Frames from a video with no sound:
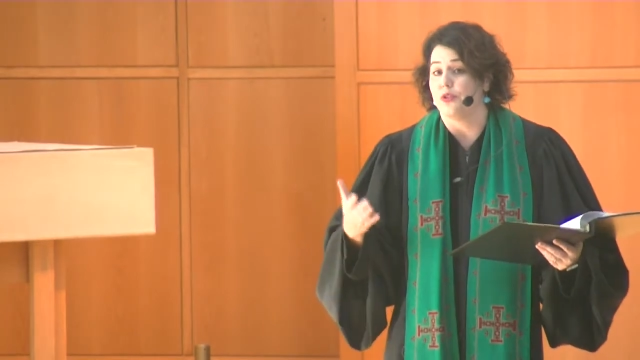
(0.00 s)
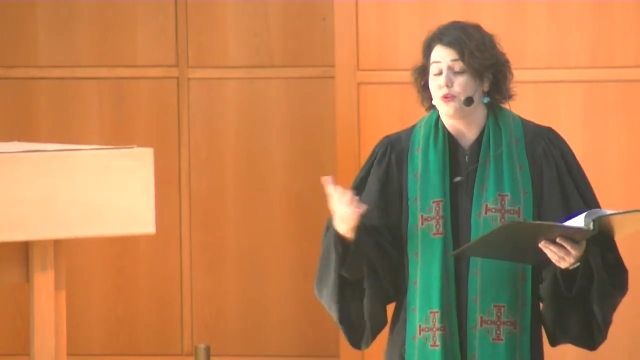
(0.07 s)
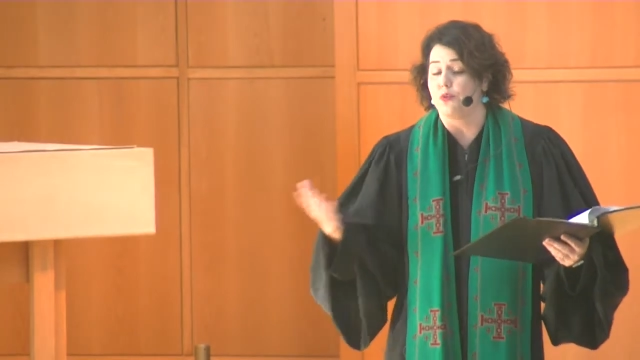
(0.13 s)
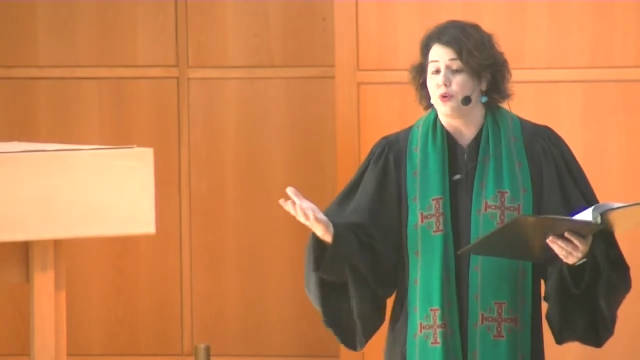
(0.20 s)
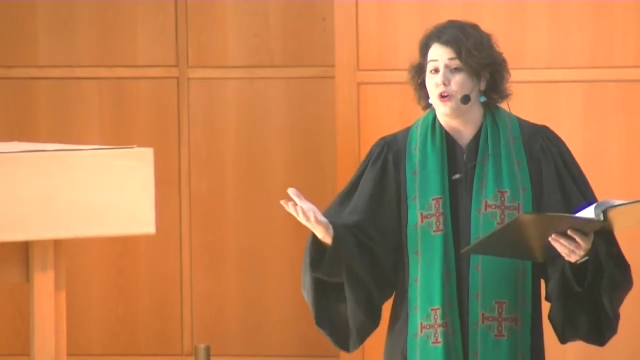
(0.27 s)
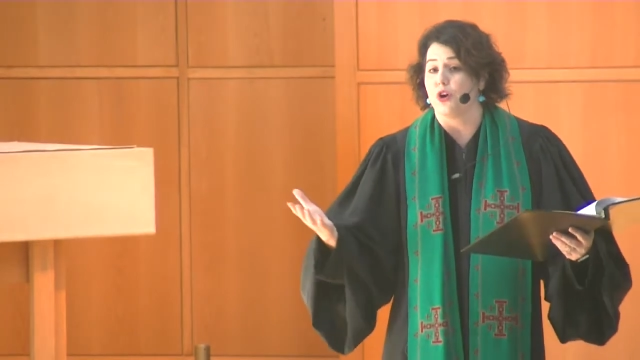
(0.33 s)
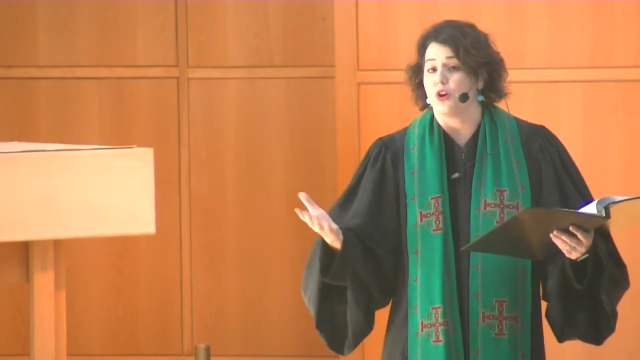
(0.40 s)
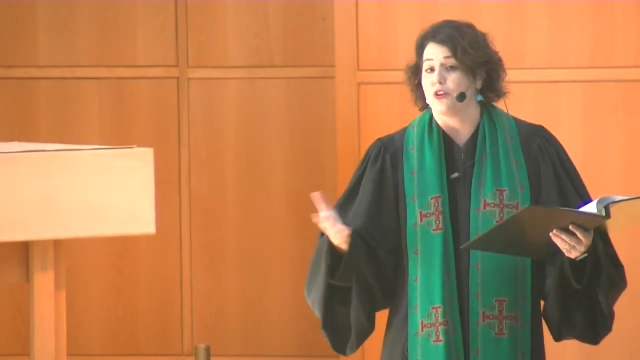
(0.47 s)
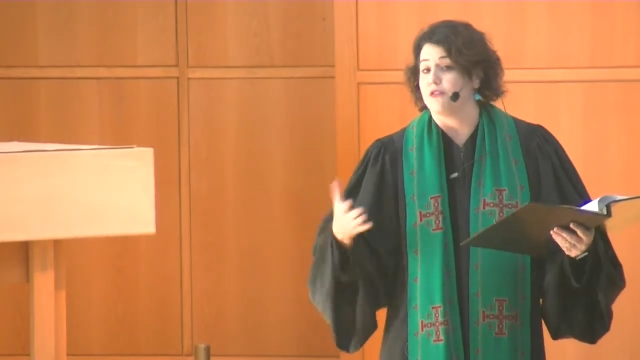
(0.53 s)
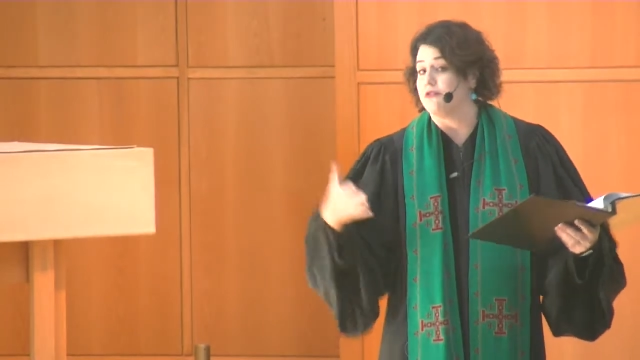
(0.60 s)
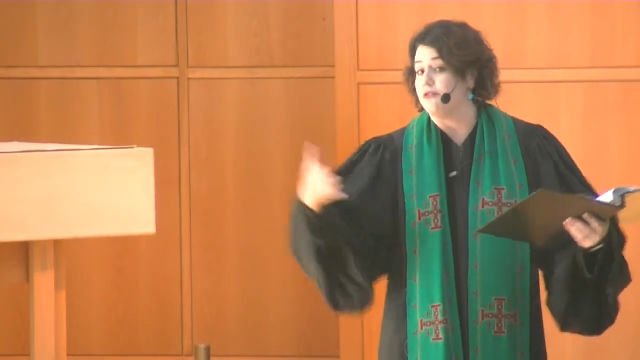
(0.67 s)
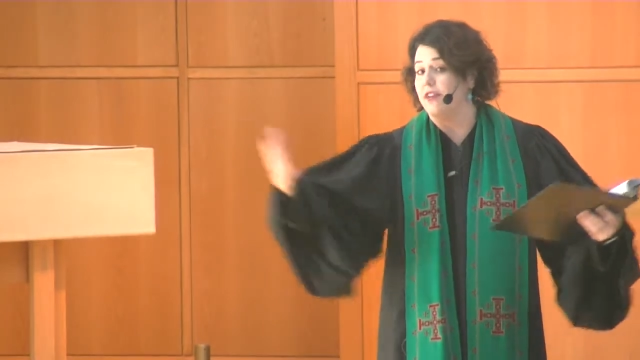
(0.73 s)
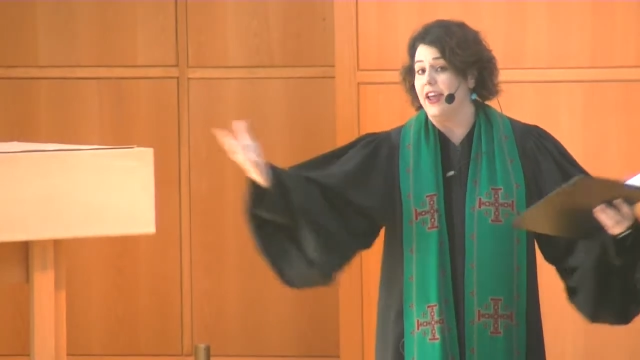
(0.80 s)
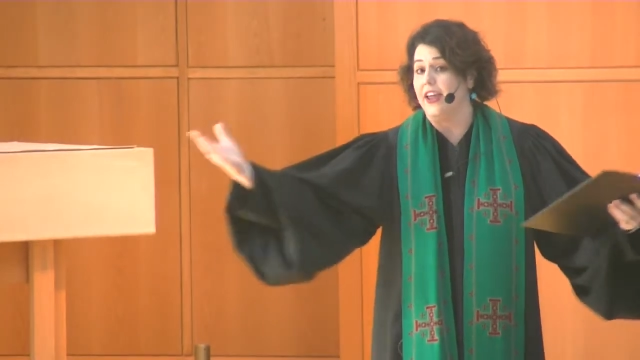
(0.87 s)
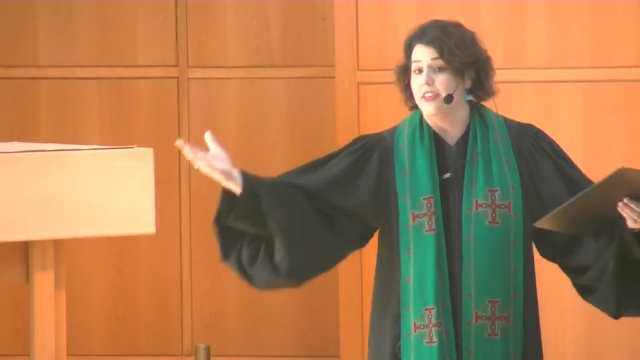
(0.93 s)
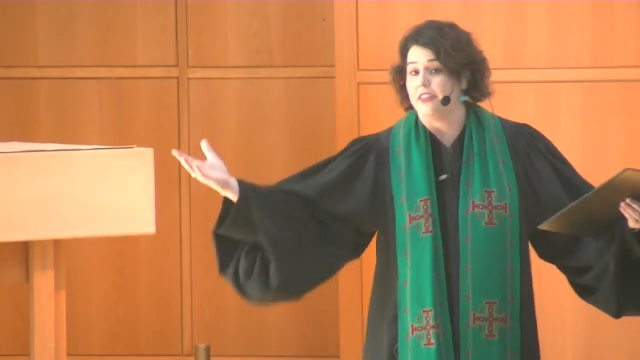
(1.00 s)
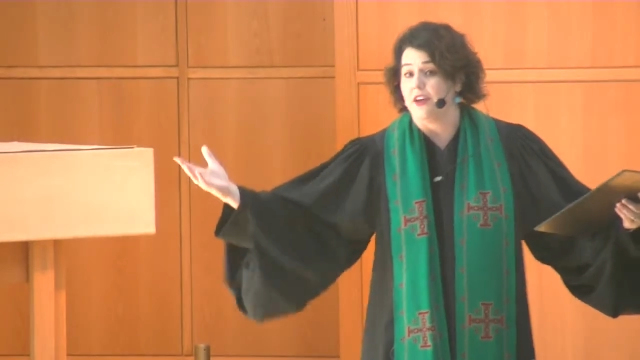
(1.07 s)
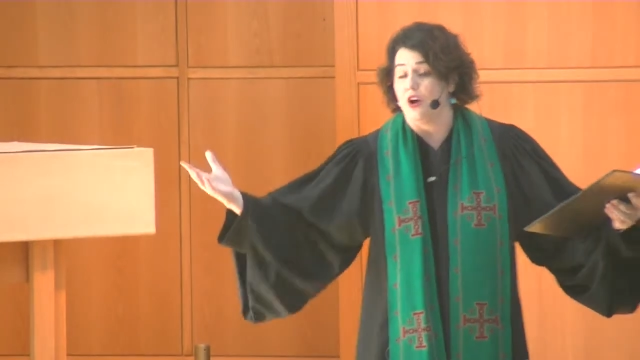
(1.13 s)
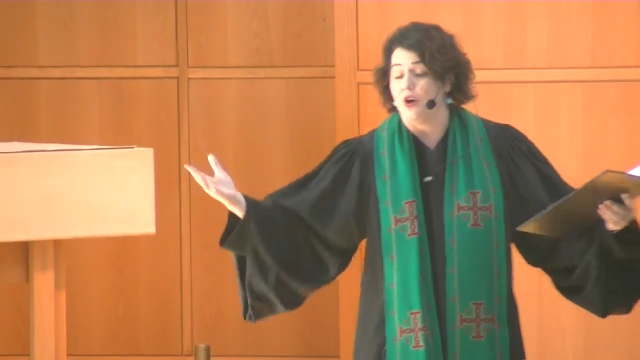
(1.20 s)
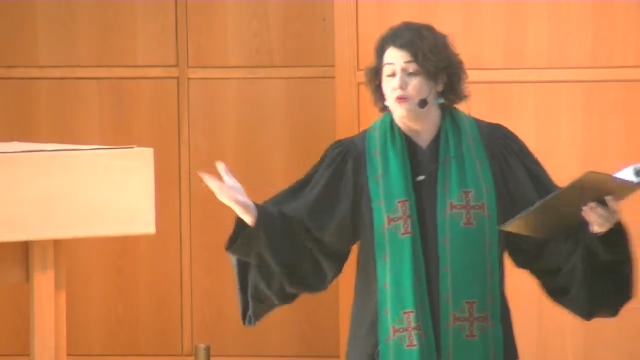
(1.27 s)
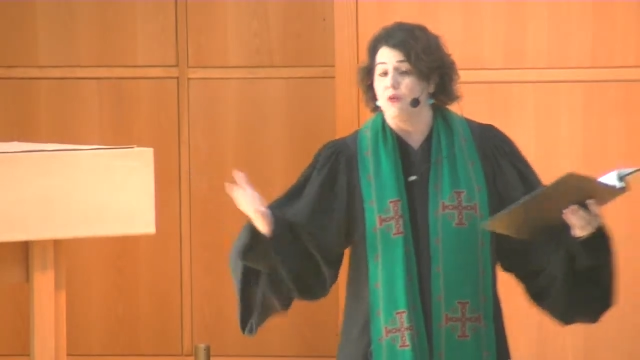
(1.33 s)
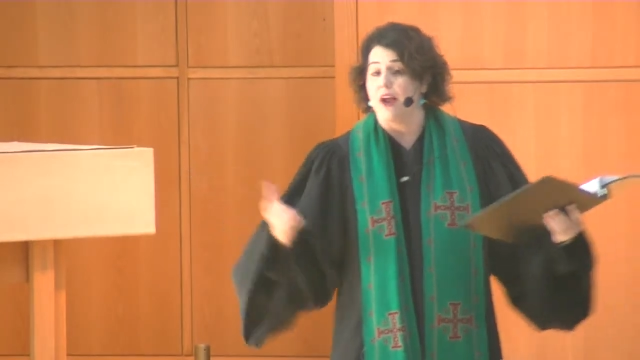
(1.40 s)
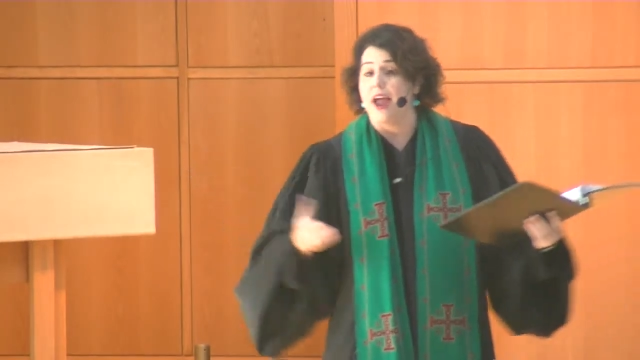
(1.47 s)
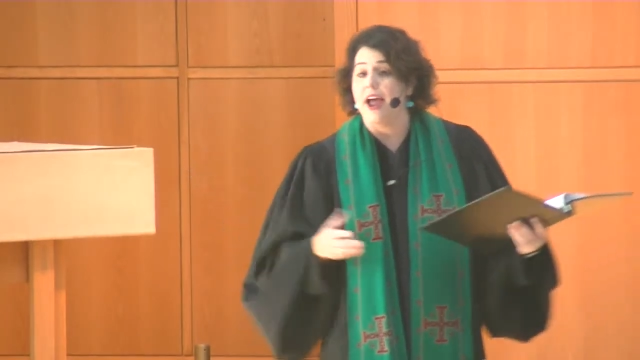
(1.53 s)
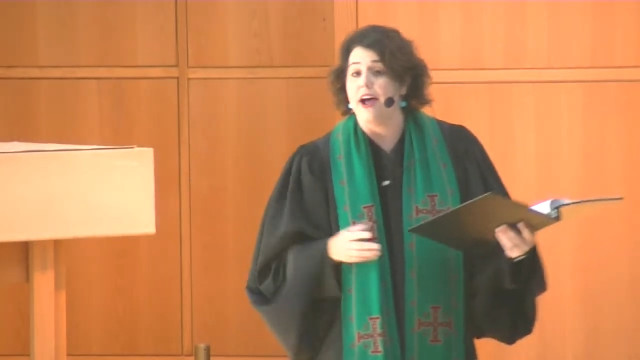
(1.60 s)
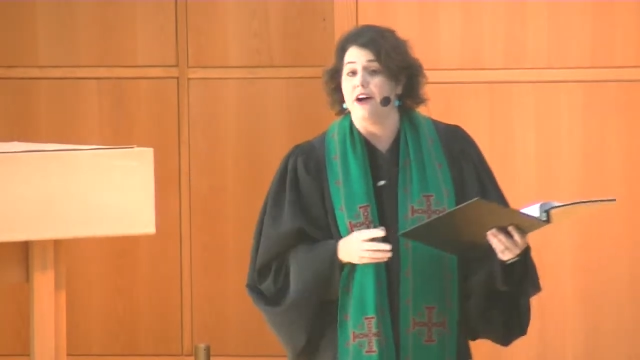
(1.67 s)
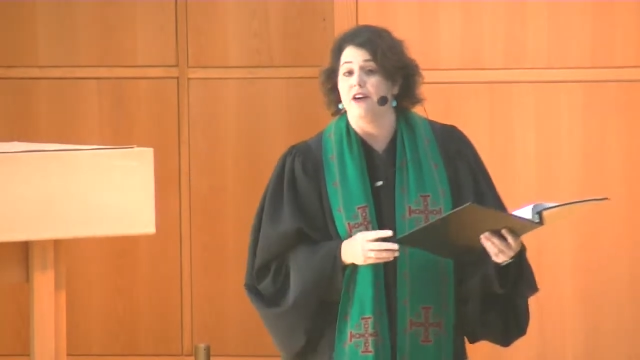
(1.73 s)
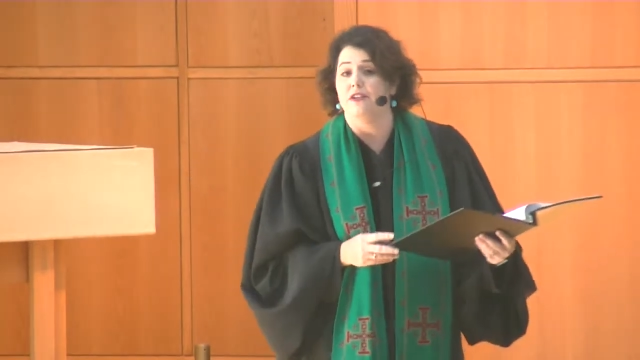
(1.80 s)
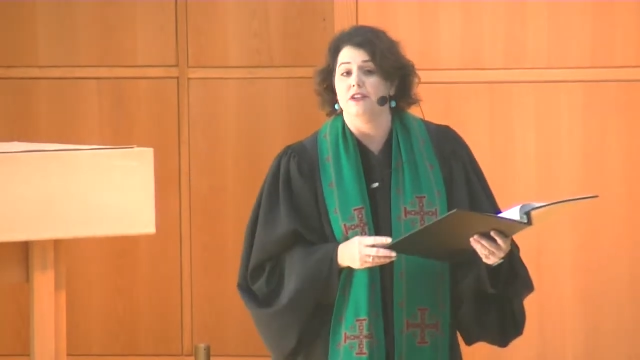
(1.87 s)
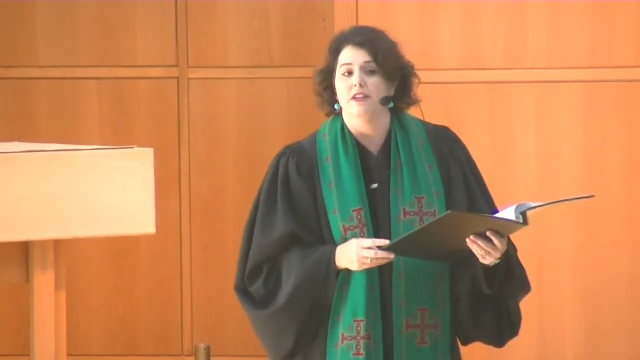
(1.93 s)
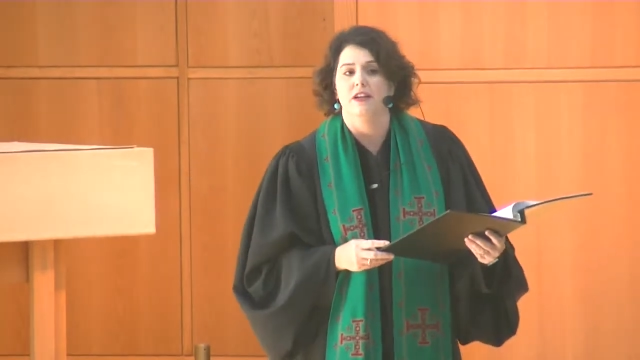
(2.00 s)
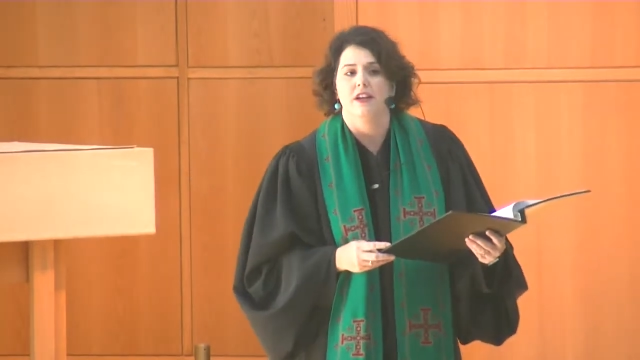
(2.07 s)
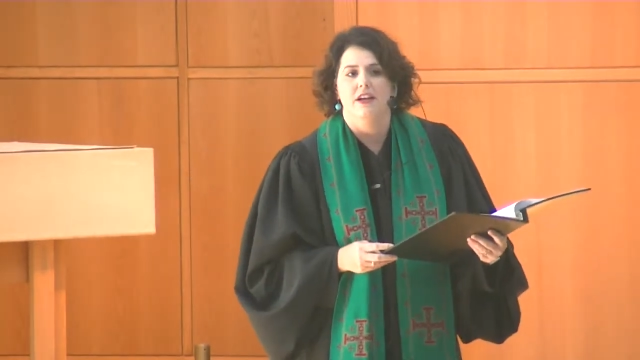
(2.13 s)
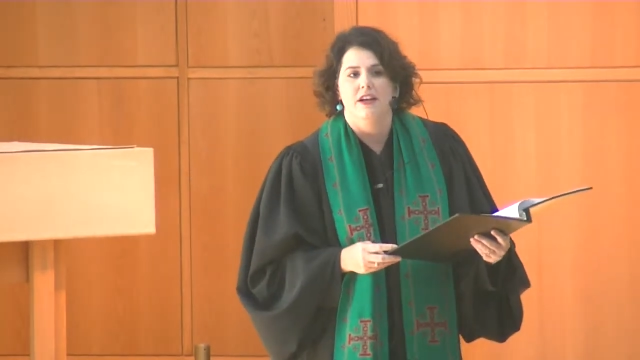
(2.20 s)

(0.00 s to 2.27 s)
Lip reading: the word faith around